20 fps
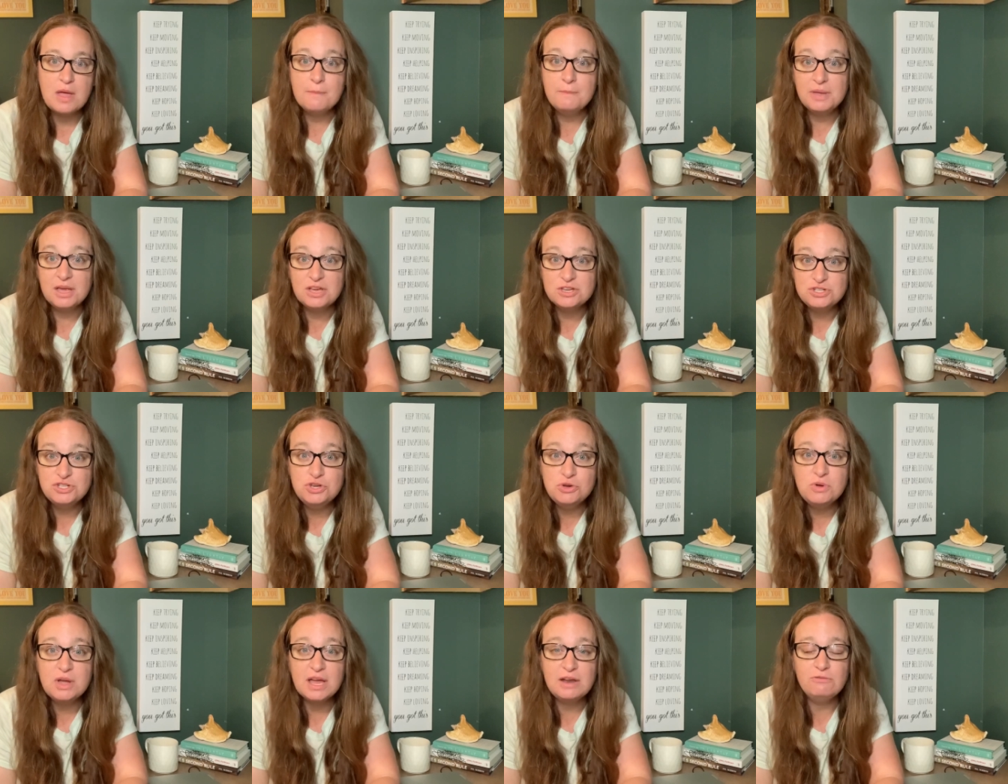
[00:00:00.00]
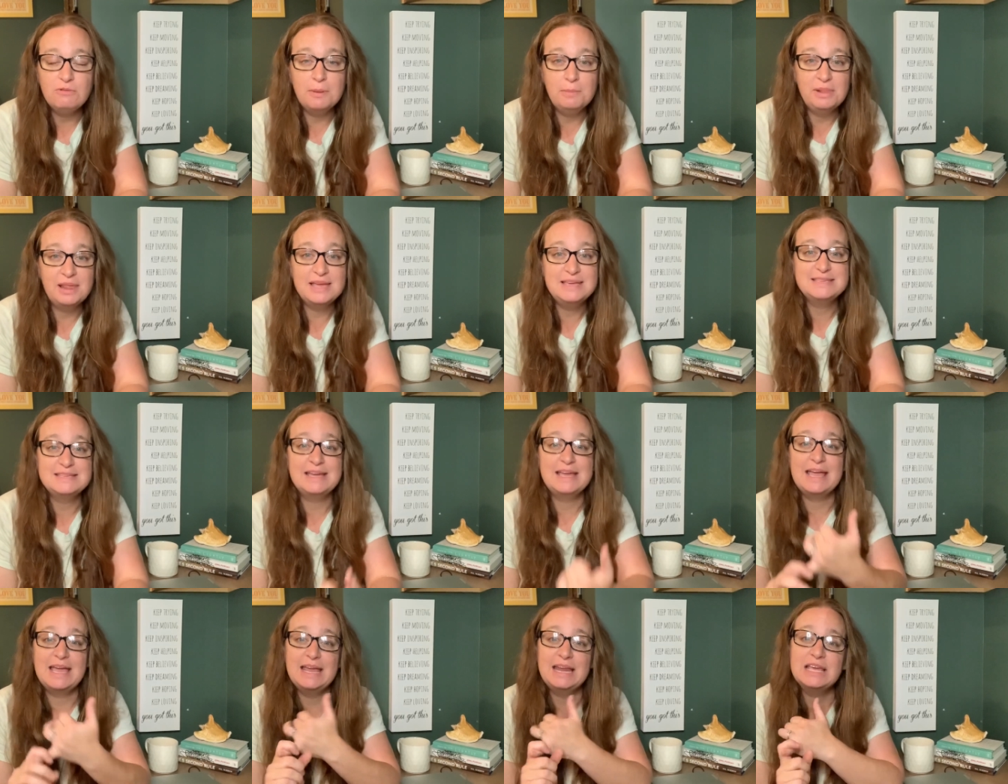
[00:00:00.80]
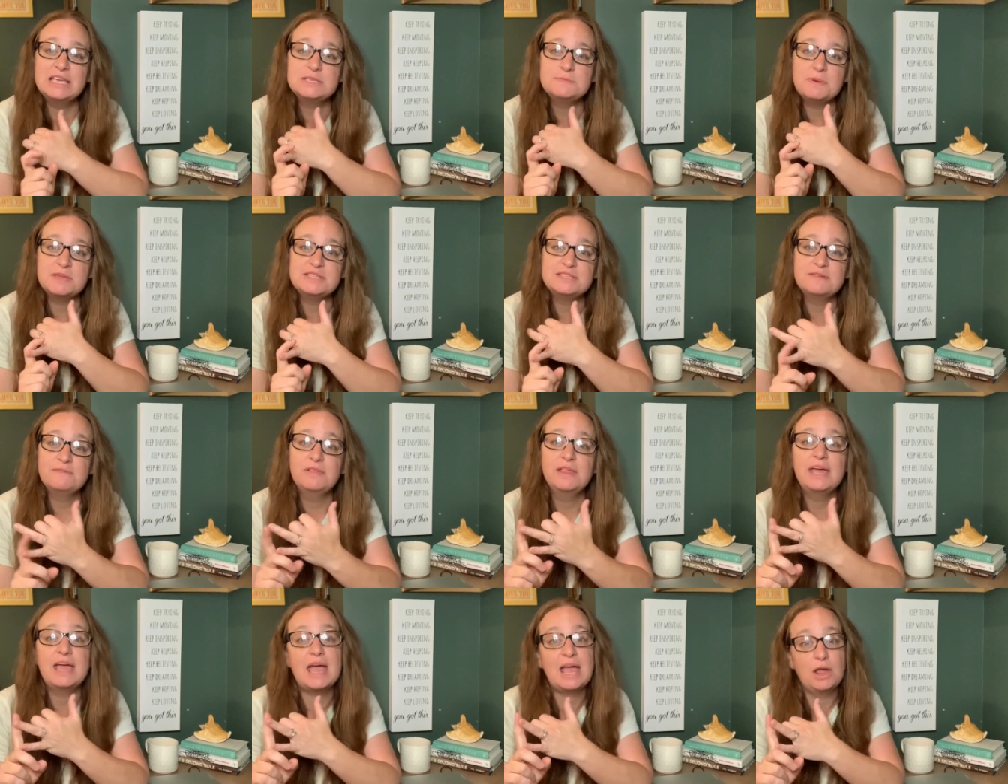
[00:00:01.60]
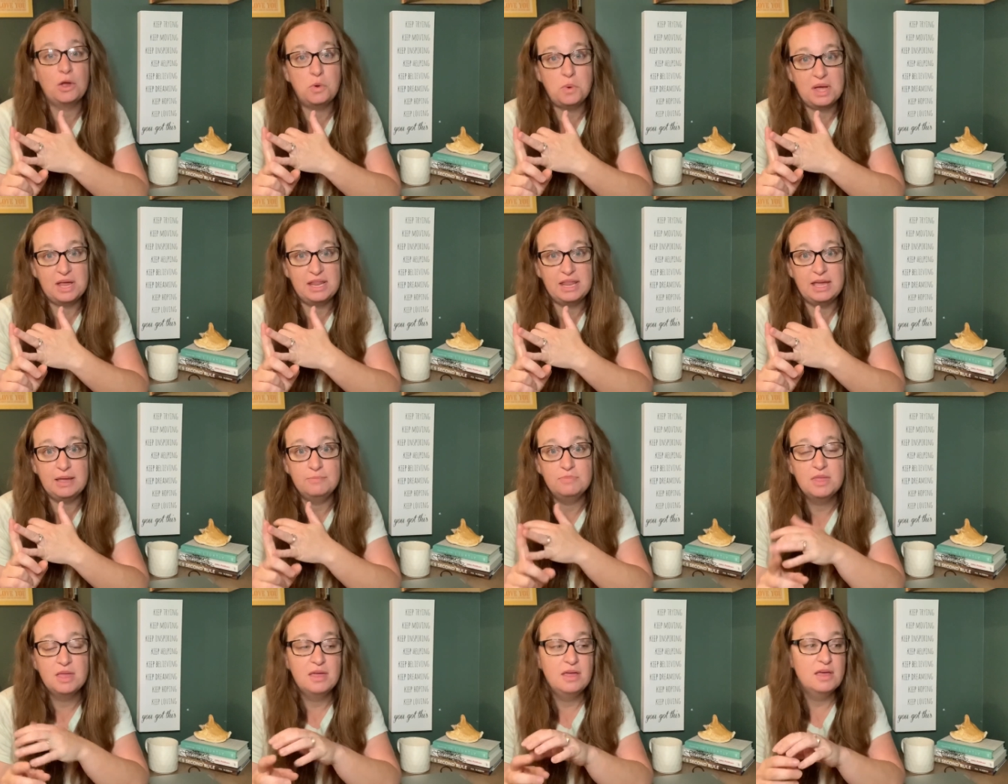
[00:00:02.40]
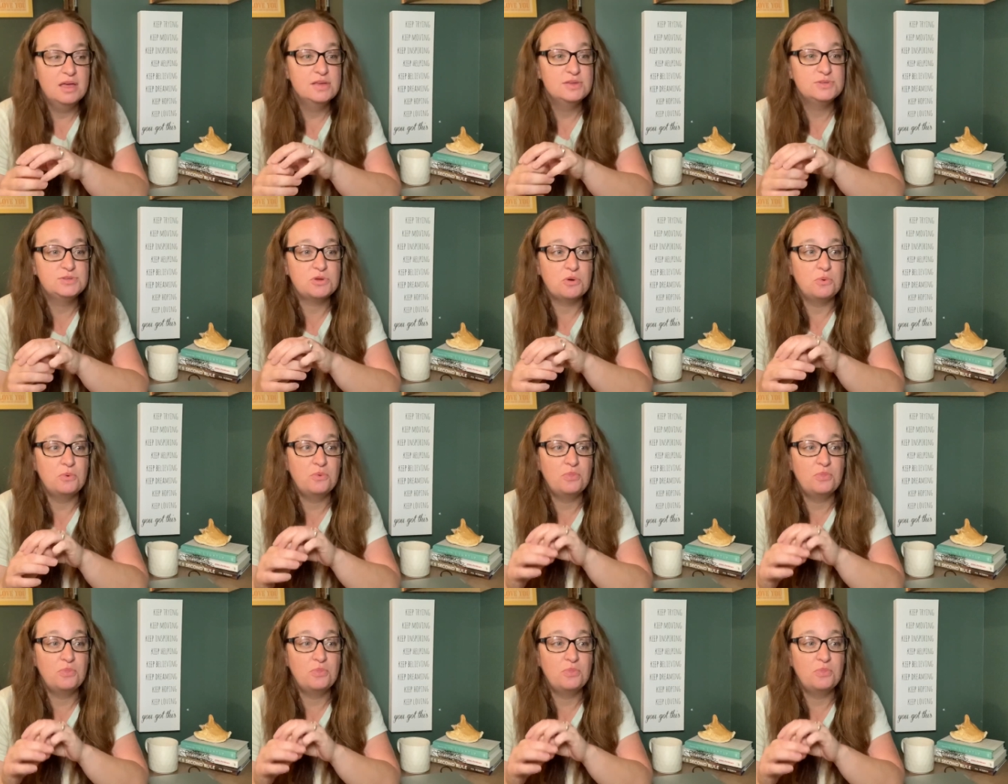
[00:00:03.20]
because you can replace it inexpensively and quickly. So